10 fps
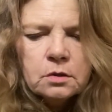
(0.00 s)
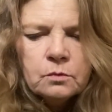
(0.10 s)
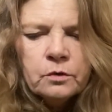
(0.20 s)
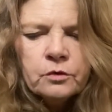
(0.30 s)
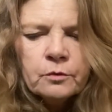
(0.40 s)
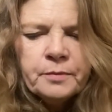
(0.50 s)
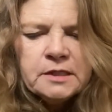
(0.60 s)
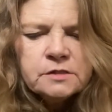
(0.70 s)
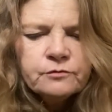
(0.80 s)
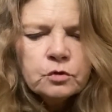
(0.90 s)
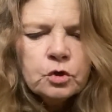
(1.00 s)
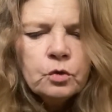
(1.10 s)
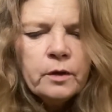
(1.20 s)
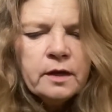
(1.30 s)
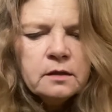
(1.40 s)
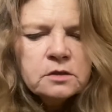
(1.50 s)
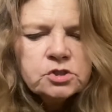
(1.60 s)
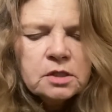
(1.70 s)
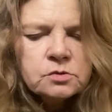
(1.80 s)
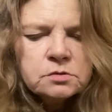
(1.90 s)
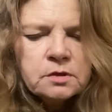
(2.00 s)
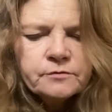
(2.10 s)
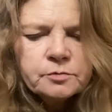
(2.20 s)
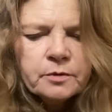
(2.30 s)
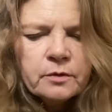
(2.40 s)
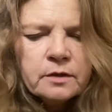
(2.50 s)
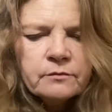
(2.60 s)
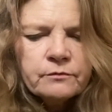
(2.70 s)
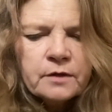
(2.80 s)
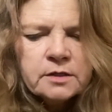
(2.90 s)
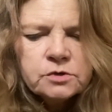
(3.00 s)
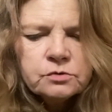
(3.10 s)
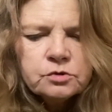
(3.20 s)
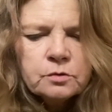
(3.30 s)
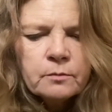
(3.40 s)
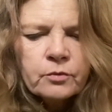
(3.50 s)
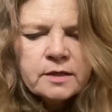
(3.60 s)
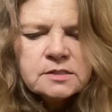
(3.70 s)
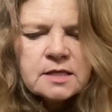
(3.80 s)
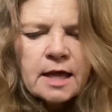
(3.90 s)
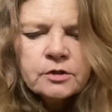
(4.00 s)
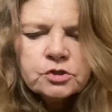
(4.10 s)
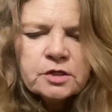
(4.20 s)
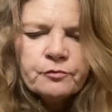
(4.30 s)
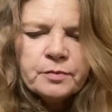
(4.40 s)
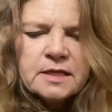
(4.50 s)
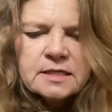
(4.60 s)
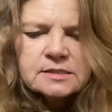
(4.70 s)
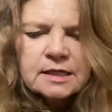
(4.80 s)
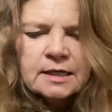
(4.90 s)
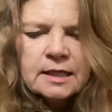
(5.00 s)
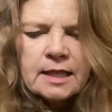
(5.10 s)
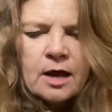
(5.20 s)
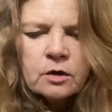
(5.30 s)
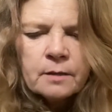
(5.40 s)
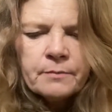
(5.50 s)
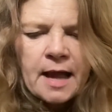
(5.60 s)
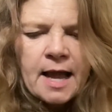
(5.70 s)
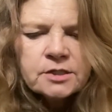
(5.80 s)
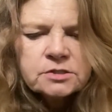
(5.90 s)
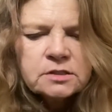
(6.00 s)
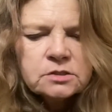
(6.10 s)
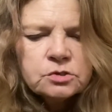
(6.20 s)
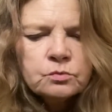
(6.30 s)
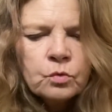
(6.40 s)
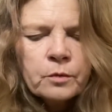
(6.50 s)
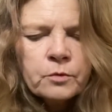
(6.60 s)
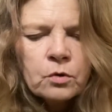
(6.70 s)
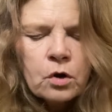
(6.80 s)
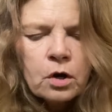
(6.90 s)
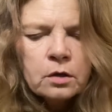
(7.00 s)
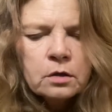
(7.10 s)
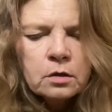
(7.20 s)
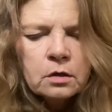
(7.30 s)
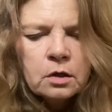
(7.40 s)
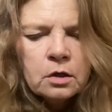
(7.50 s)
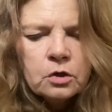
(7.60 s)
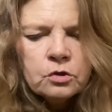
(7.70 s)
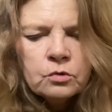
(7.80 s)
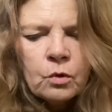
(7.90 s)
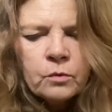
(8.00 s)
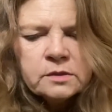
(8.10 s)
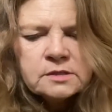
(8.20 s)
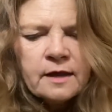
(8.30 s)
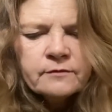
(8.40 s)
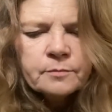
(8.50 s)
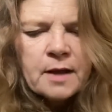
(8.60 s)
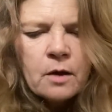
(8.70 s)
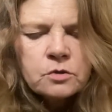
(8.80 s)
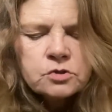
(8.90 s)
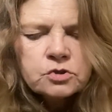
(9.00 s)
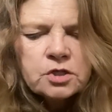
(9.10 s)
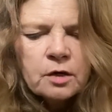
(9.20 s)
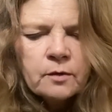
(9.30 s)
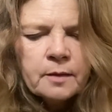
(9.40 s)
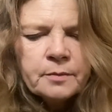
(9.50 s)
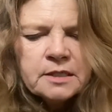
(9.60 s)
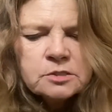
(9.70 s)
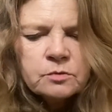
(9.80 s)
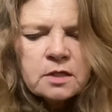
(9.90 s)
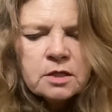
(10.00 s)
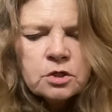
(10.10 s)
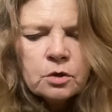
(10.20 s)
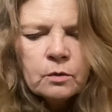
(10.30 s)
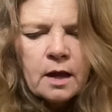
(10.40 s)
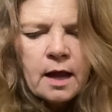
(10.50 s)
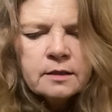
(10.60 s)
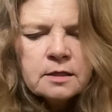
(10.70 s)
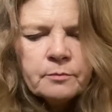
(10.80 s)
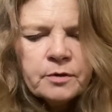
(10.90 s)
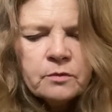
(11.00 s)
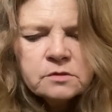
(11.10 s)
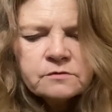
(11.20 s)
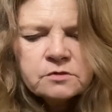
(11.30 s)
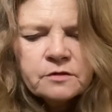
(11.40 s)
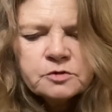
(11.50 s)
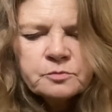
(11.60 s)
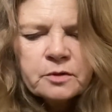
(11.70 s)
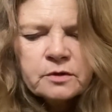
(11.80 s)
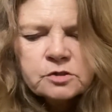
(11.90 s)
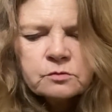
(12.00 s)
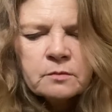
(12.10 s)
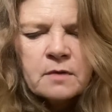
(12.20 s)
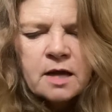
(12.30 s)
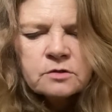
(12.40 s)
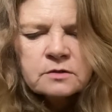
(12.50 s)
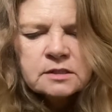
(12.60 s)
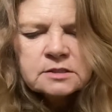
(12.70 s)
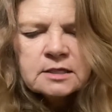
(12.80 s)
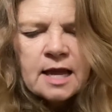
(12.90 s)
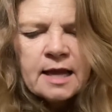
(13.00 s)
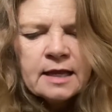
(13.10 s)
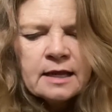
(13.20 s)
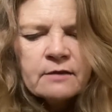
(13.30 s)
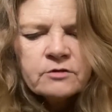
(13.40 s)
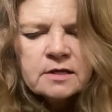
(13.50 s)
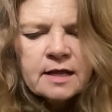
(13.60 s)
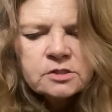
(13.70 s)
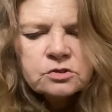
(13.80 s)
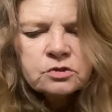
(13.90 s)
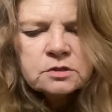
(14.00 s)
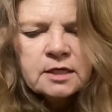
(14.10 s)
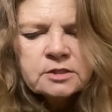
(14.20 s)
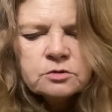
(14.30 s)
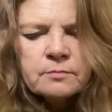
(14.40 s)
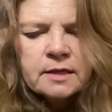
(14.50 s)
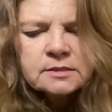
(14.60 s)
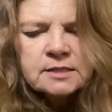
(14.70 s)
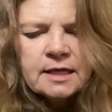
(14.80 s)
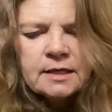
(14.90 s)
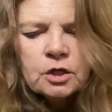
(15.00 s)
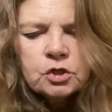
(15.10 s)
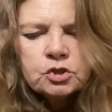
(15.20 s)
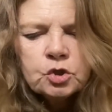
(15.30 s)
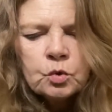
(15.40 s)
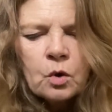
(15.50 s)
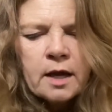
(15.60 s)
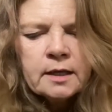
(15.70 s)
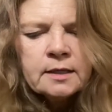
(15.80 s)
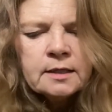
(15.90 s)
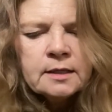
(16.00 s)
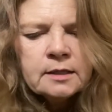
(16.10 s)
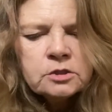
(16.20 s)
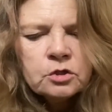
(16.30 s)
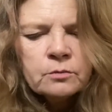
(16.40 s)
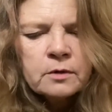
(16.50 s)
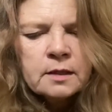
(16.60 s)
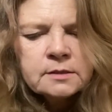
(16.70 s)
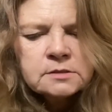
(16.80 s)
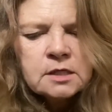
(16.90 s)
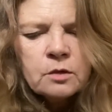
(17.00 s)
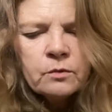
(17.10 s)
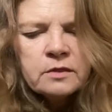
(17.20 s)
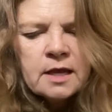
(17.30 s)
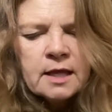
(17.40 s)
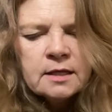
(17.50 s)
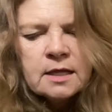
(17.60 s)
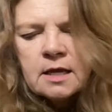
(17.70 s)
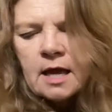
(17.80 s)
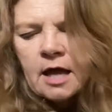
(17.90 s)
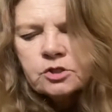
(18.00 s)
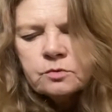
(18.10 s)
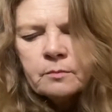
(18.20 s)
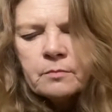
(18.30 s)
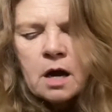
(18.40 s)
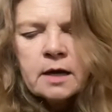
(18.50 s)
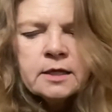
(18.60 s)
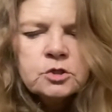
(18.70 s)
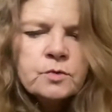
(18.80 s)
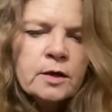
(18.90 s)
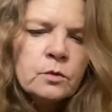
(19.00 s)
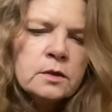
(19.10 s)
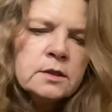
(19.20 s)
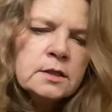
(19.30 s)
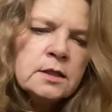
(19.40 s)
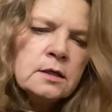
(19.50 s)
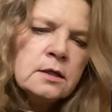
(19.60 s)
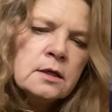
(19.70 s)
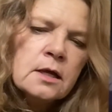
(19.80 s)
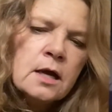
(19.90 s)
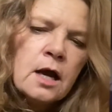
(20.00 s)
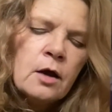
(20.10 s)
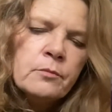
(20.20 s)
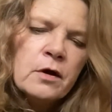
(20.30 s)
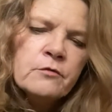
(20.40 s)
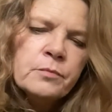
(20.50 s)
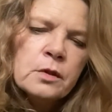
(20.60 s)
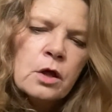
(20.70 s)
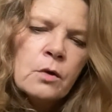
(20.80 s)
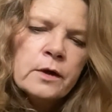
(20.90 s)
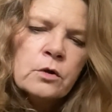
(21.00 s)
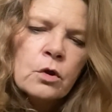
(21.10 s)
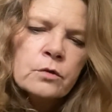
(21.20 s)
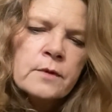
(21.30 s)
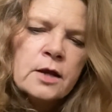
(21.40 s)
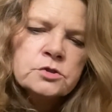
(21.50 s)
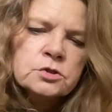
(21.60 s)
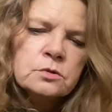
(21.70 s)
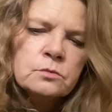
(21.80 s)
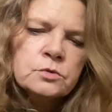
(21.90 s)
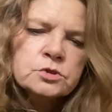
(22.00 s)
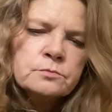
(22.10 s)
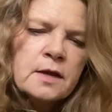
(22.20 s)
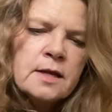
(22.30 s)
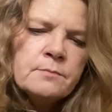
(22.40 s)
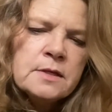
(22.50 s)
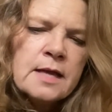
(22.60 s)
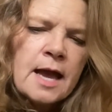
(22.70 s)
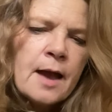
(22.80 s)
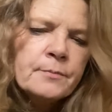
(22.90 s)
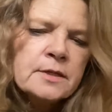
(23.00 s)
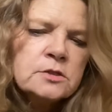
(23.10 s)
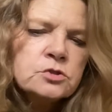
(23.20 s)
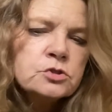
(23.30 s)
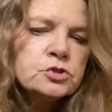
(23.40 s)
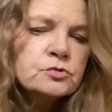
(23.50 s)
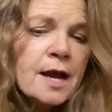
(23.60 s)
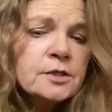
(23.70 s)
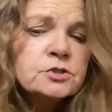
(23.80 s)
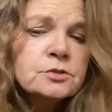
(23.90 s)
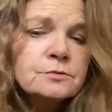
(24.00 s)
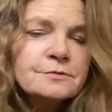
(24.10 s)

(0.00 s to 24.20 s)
With her peaceful cooing, the gentle dove spirit invites you to embrace the energy of peace and allow compassion to warm your heart. You always have the power to generate peace within you, and the appearance of Dove Spirit is a reminder that today and every day is a good day to meditate, to quiet any turbulence within, as you embody tranquility above, below, and all around you, which may be happening to distract you.